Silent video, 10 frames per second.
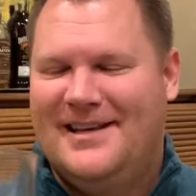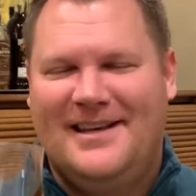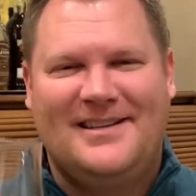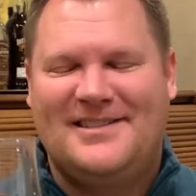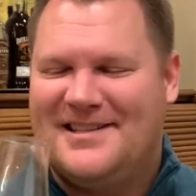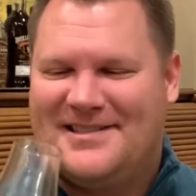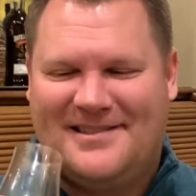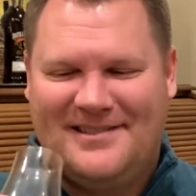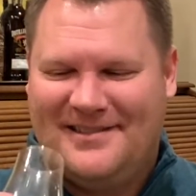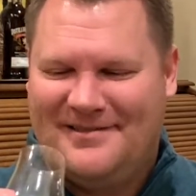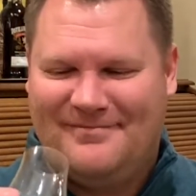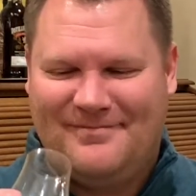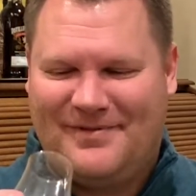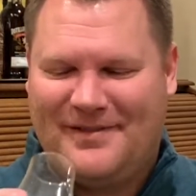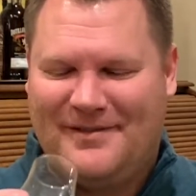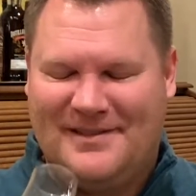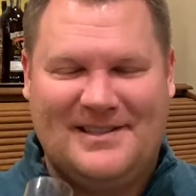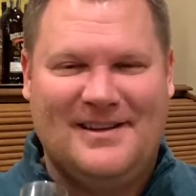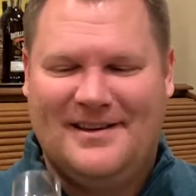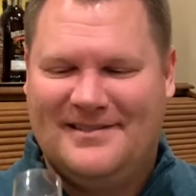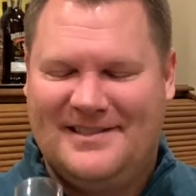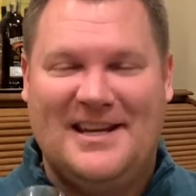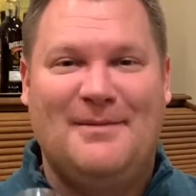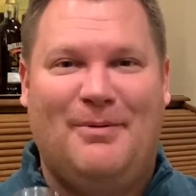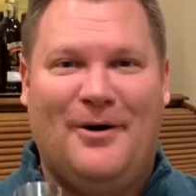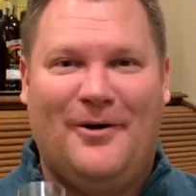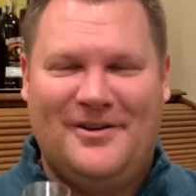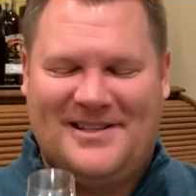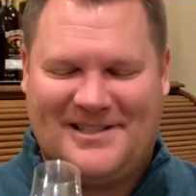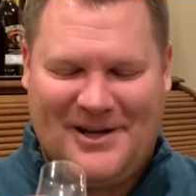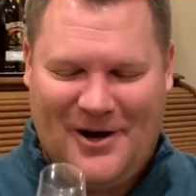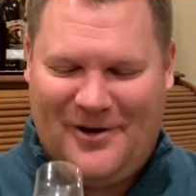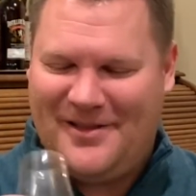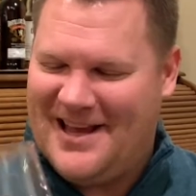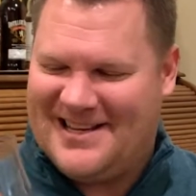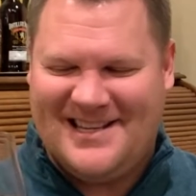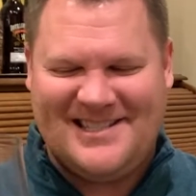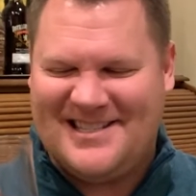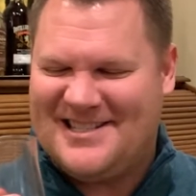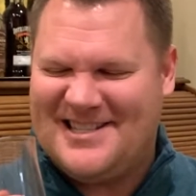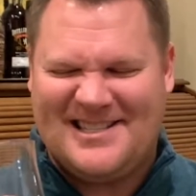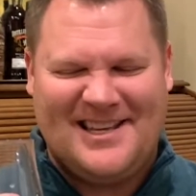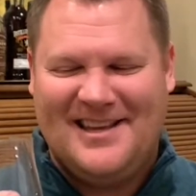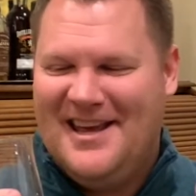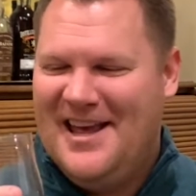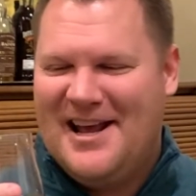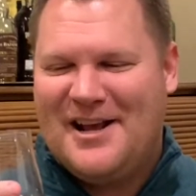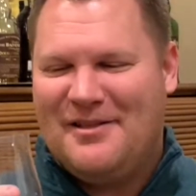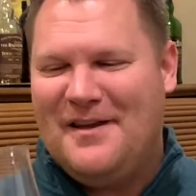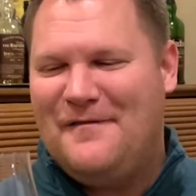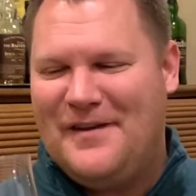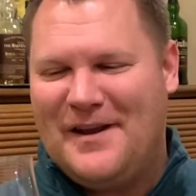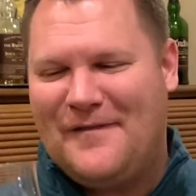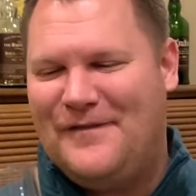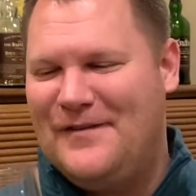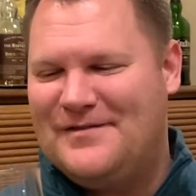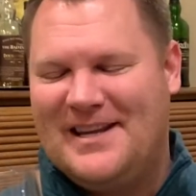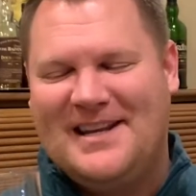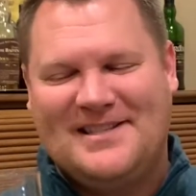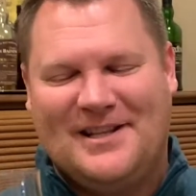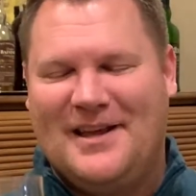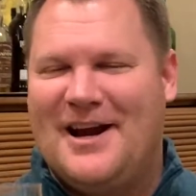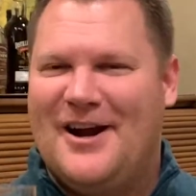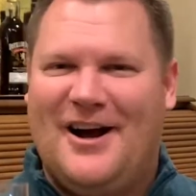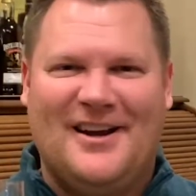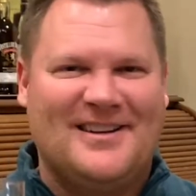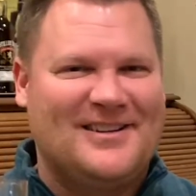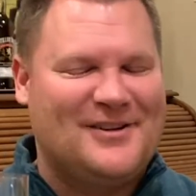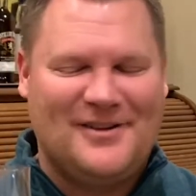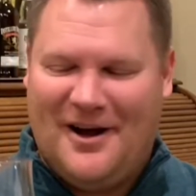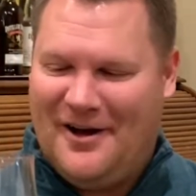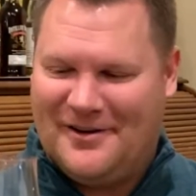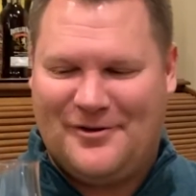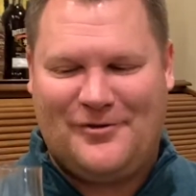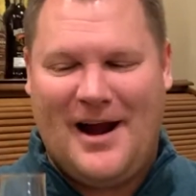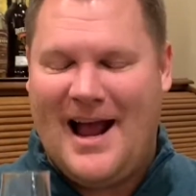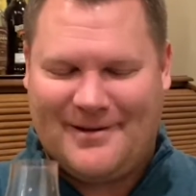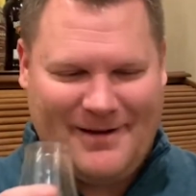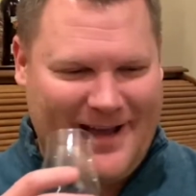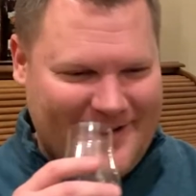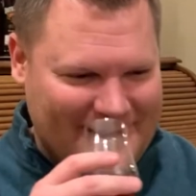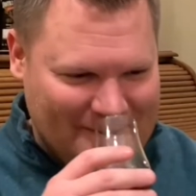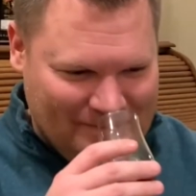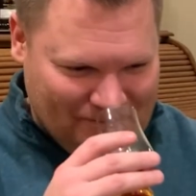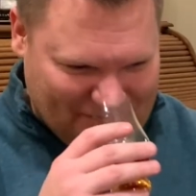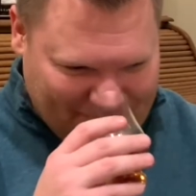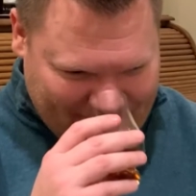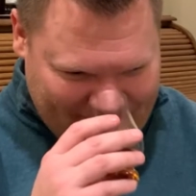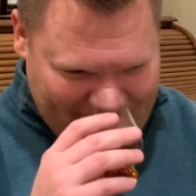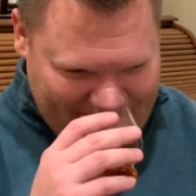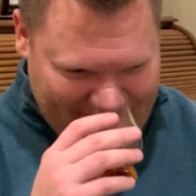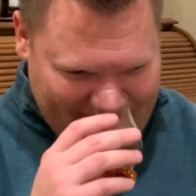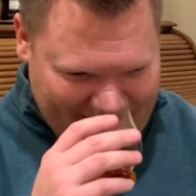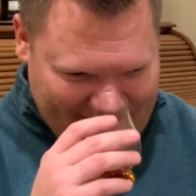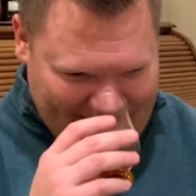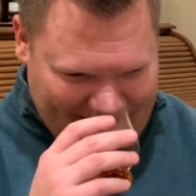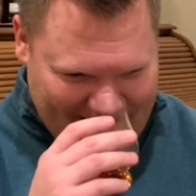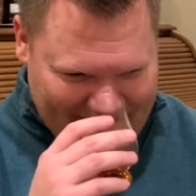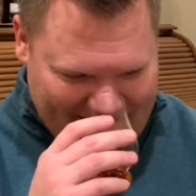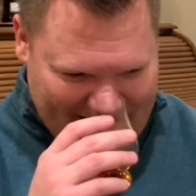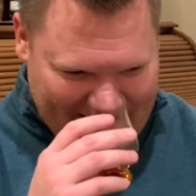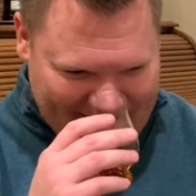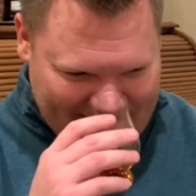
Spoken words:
just Debo, just all like it's just a Glenfiddich 15 Solera on crack, man. Oh man.